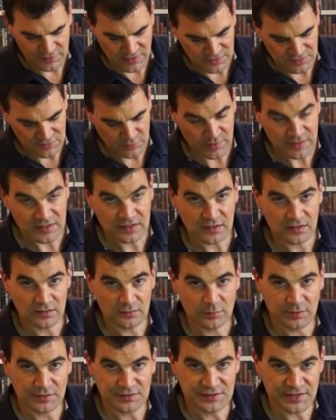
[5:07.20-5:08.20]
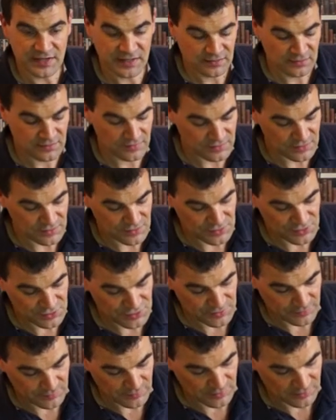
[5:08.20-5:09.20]
a tweeter protector that is
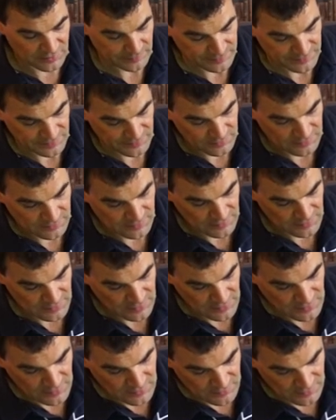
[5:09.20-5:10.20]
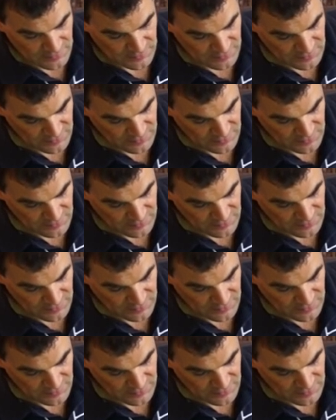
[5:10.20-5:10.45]
shipped clipped in. It